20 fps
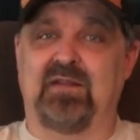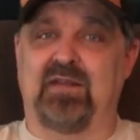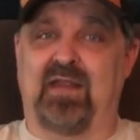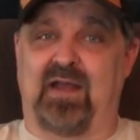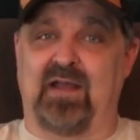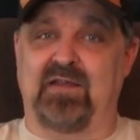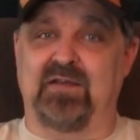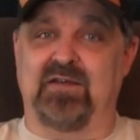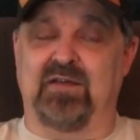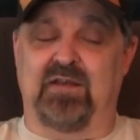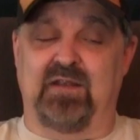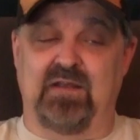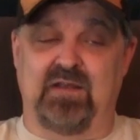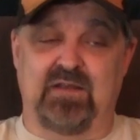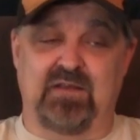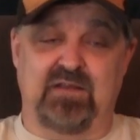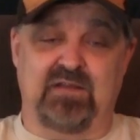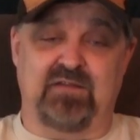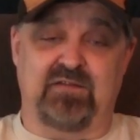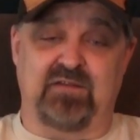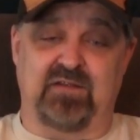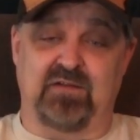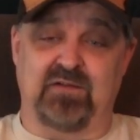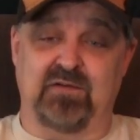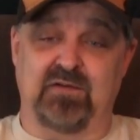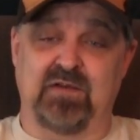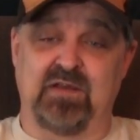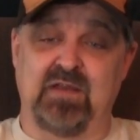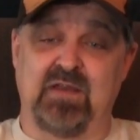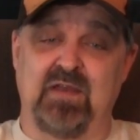not good.
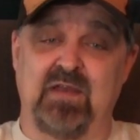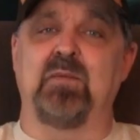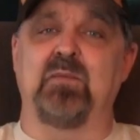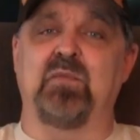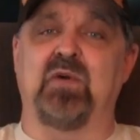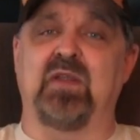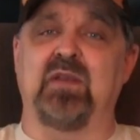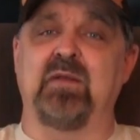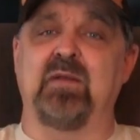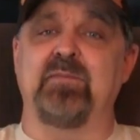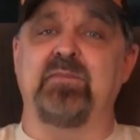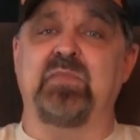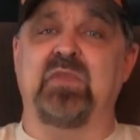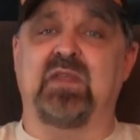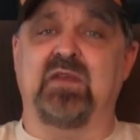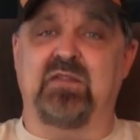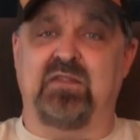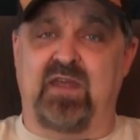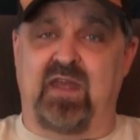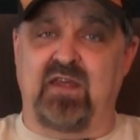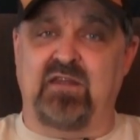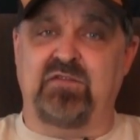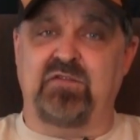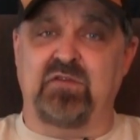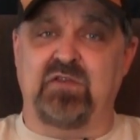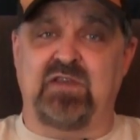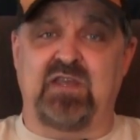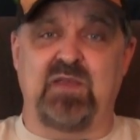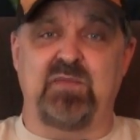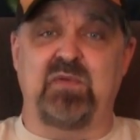So, but thanks
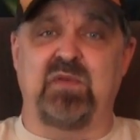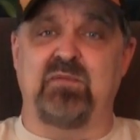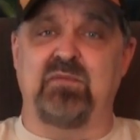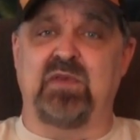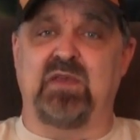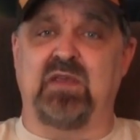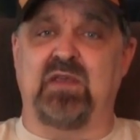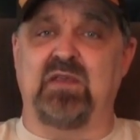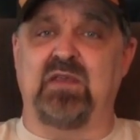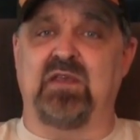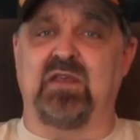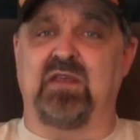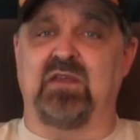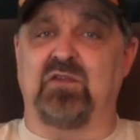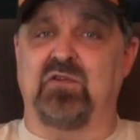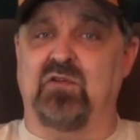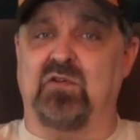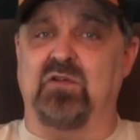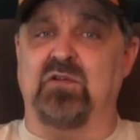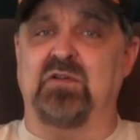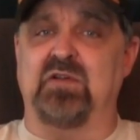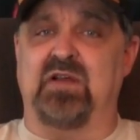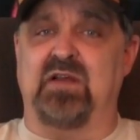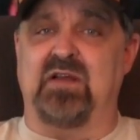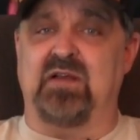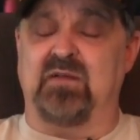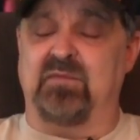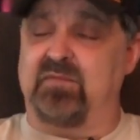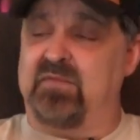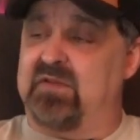for keeping me in your,
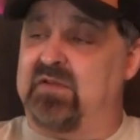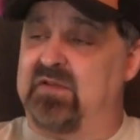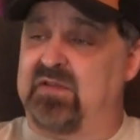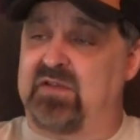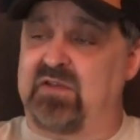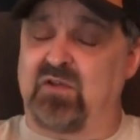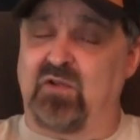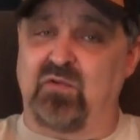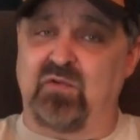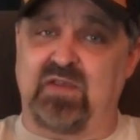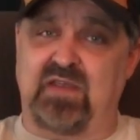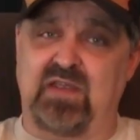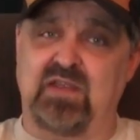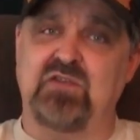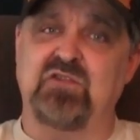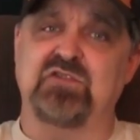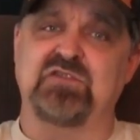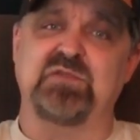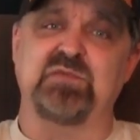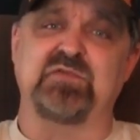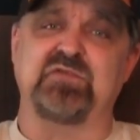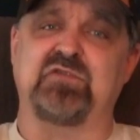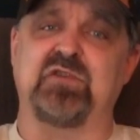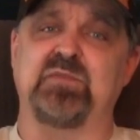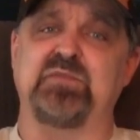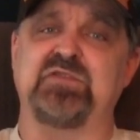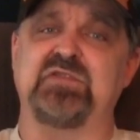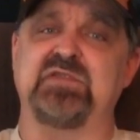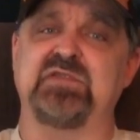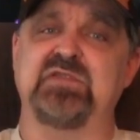in your
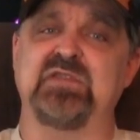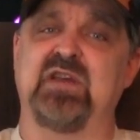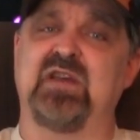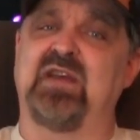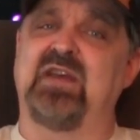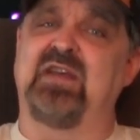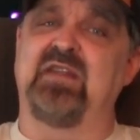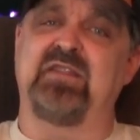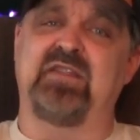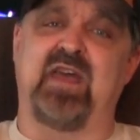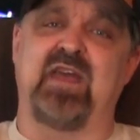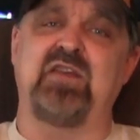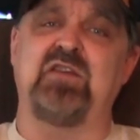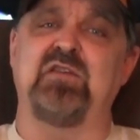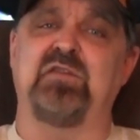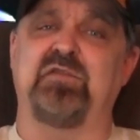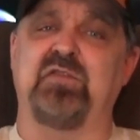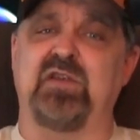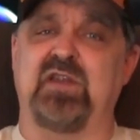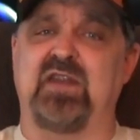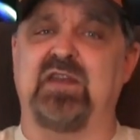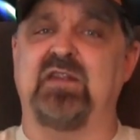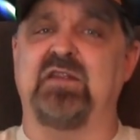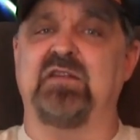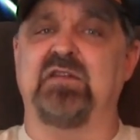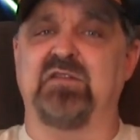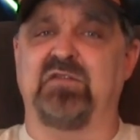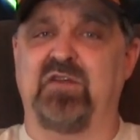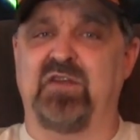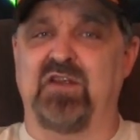subscriptions. Thank you for letting
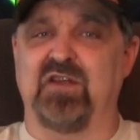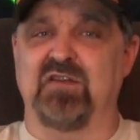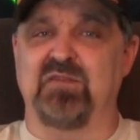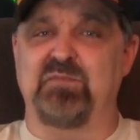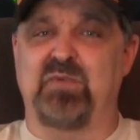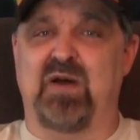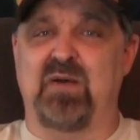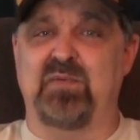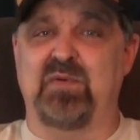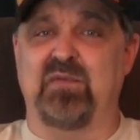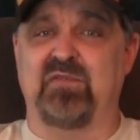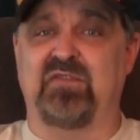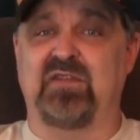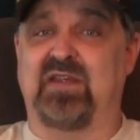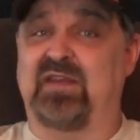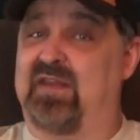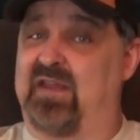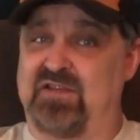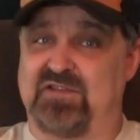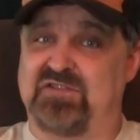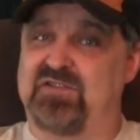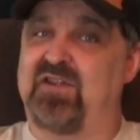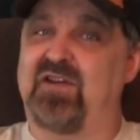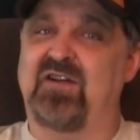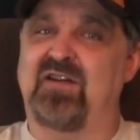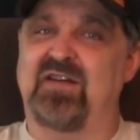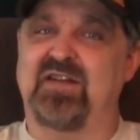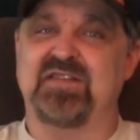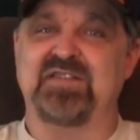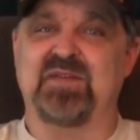these videos pop up saying
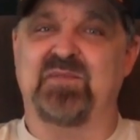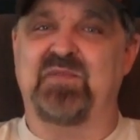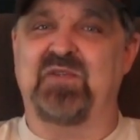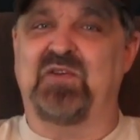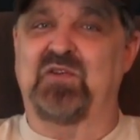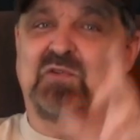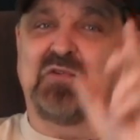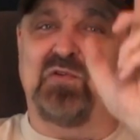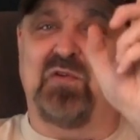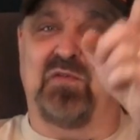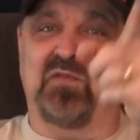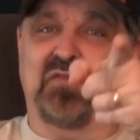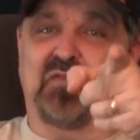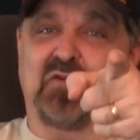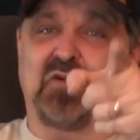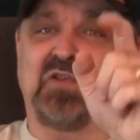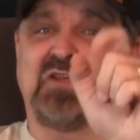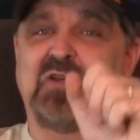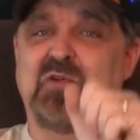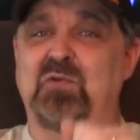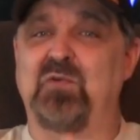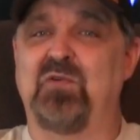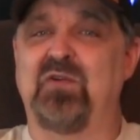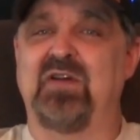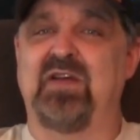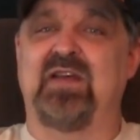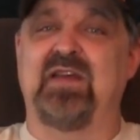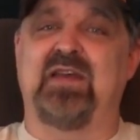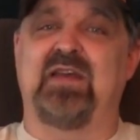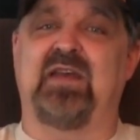HDR has something new for
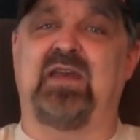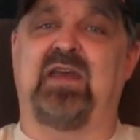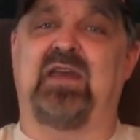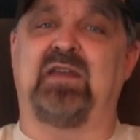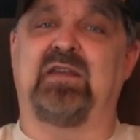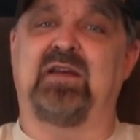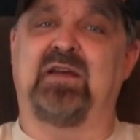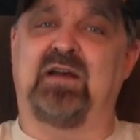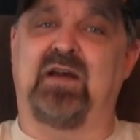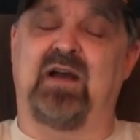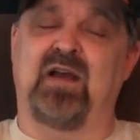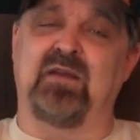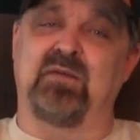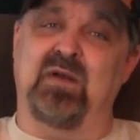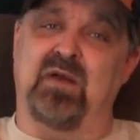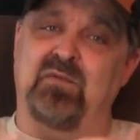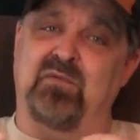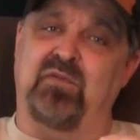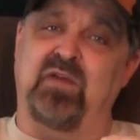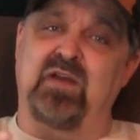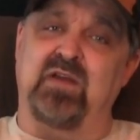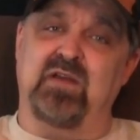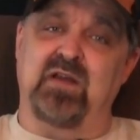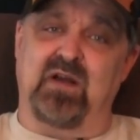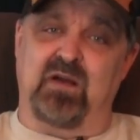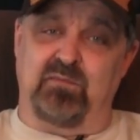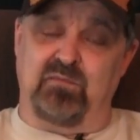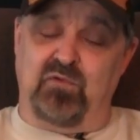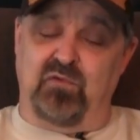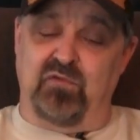you. And I'm very
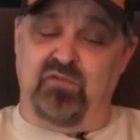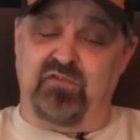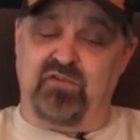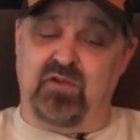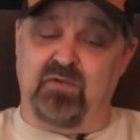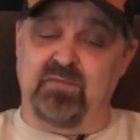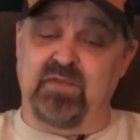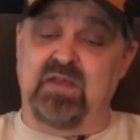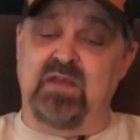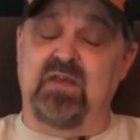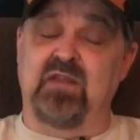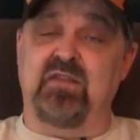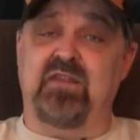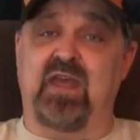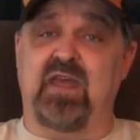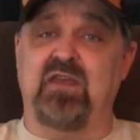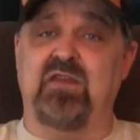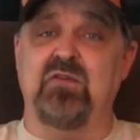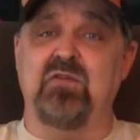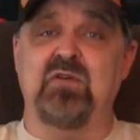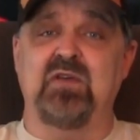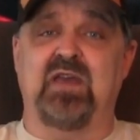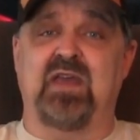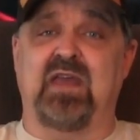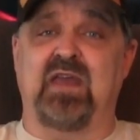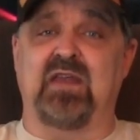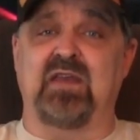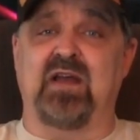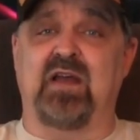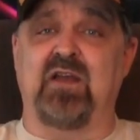humbled. So thank you,
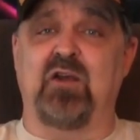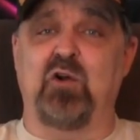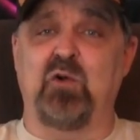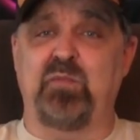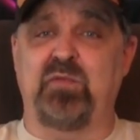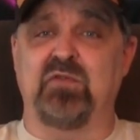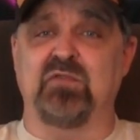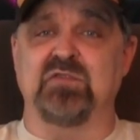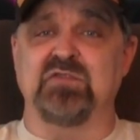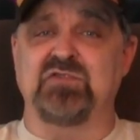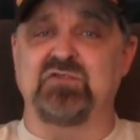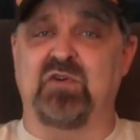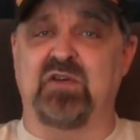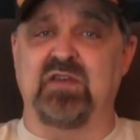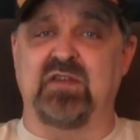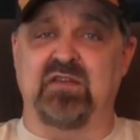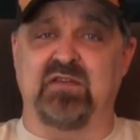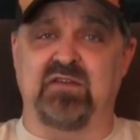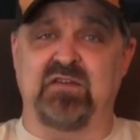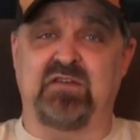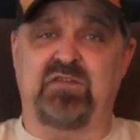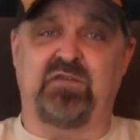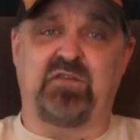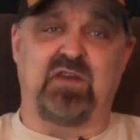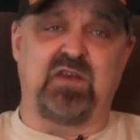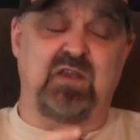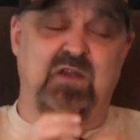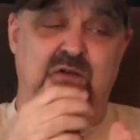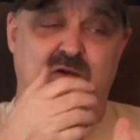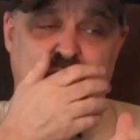and I hope you enjoyed this
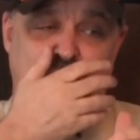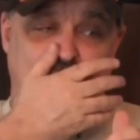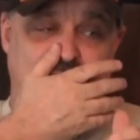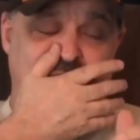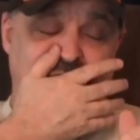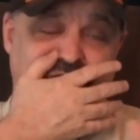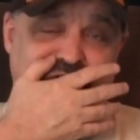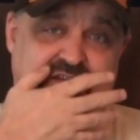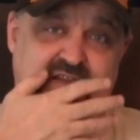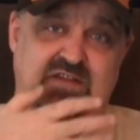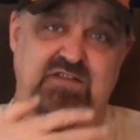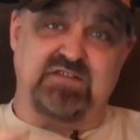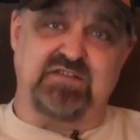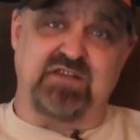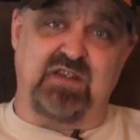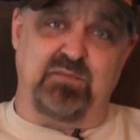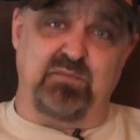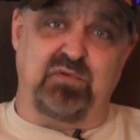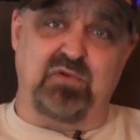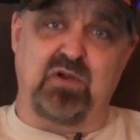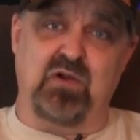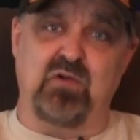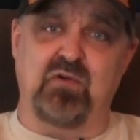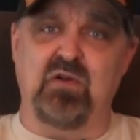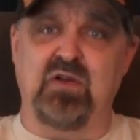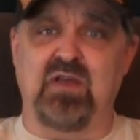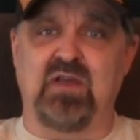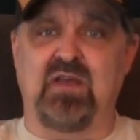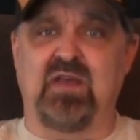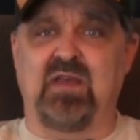video on the 10C
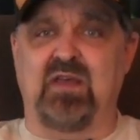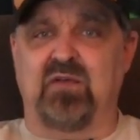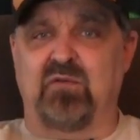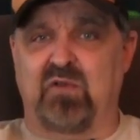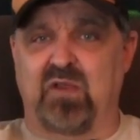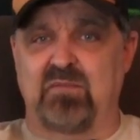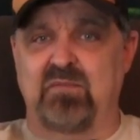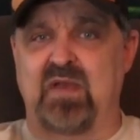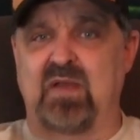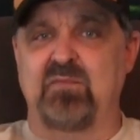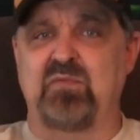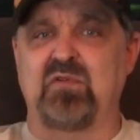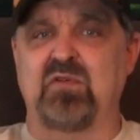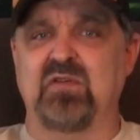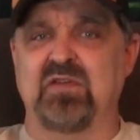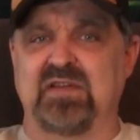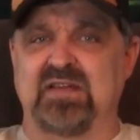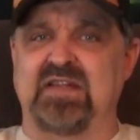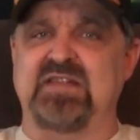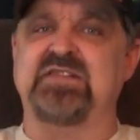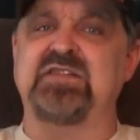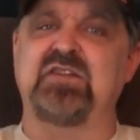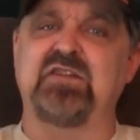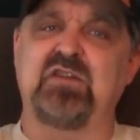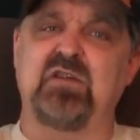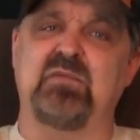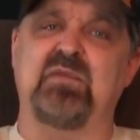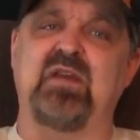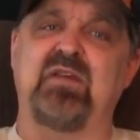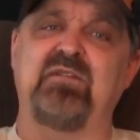Pro. Remember,
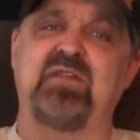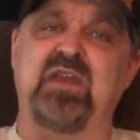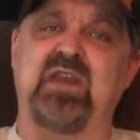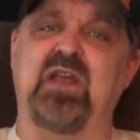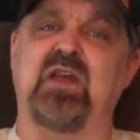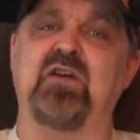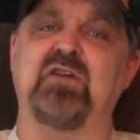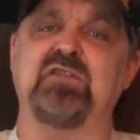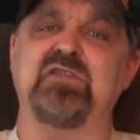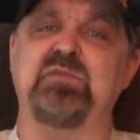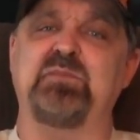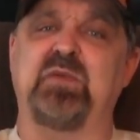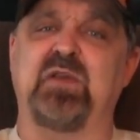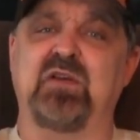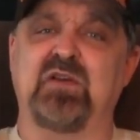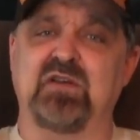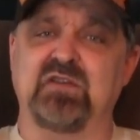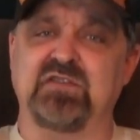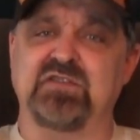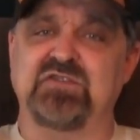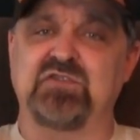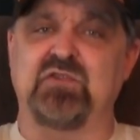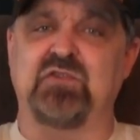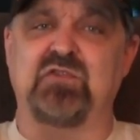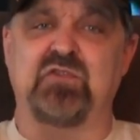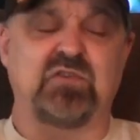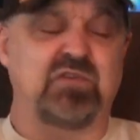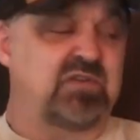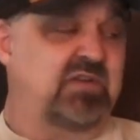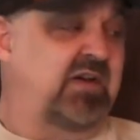listen to my videos, because
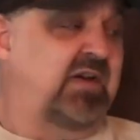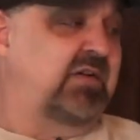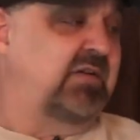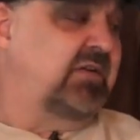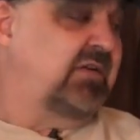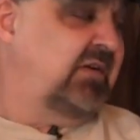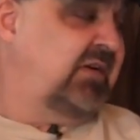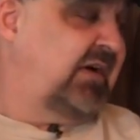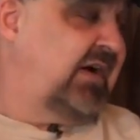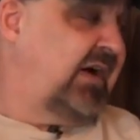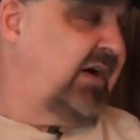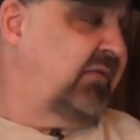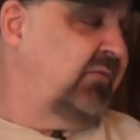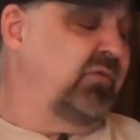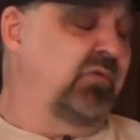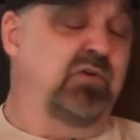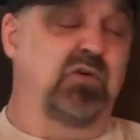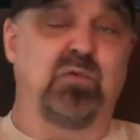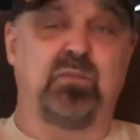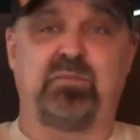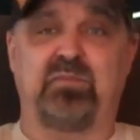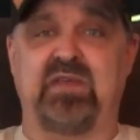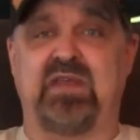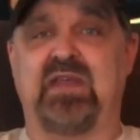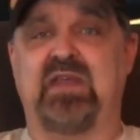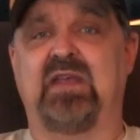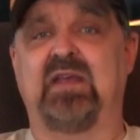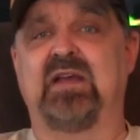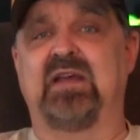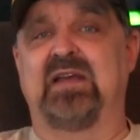sooner or later I will
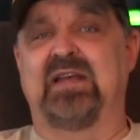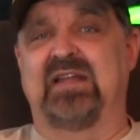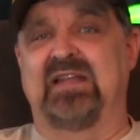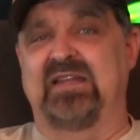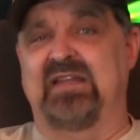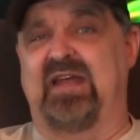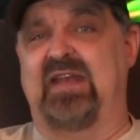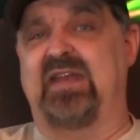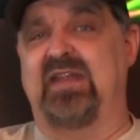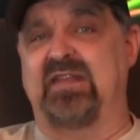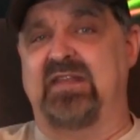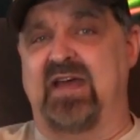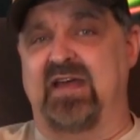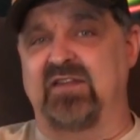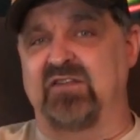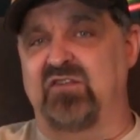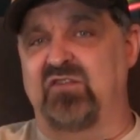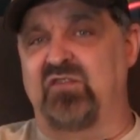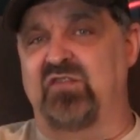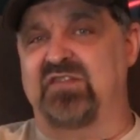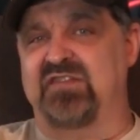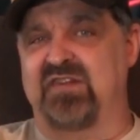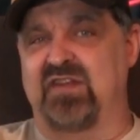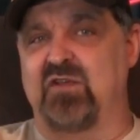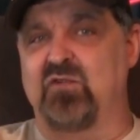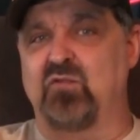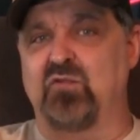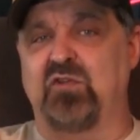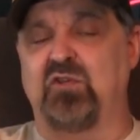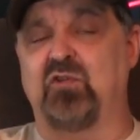be letting that
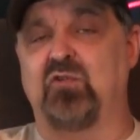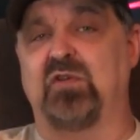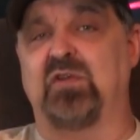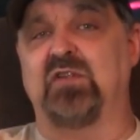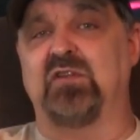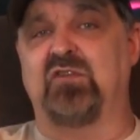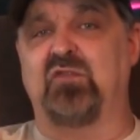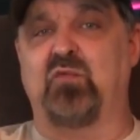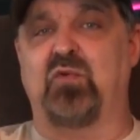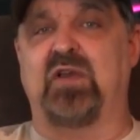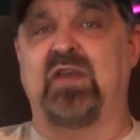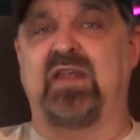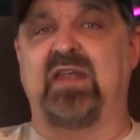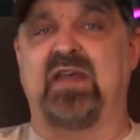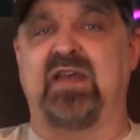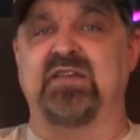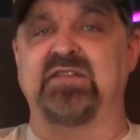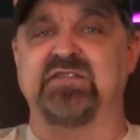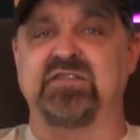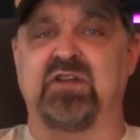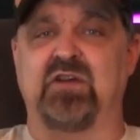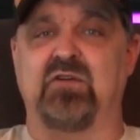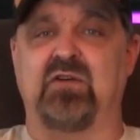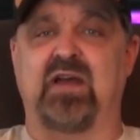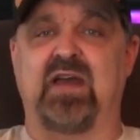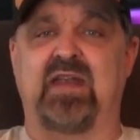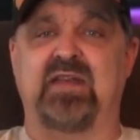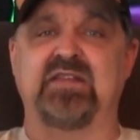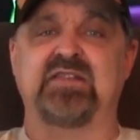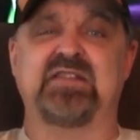single unit 20S go.
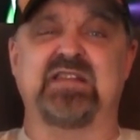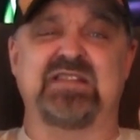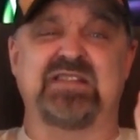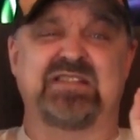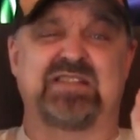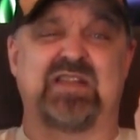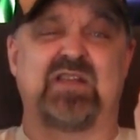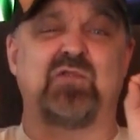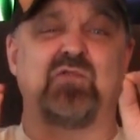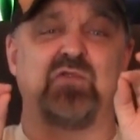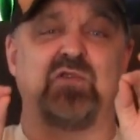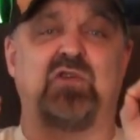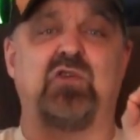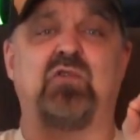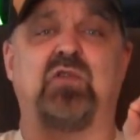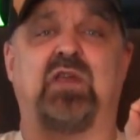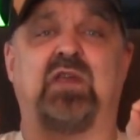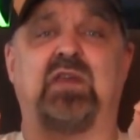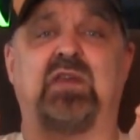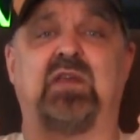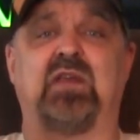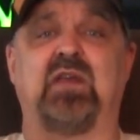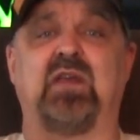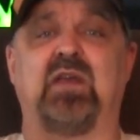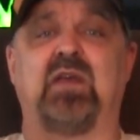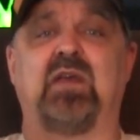I had to say single unit